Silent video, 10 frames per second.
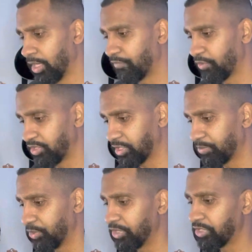for
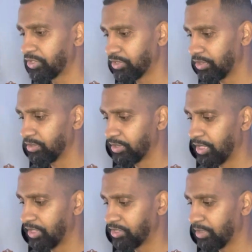example, in this
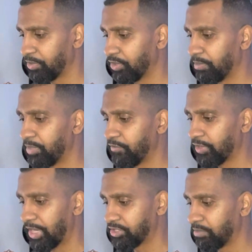example, the B
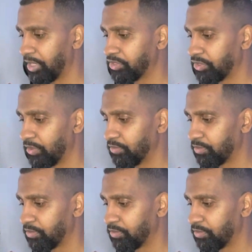flat is the bass note,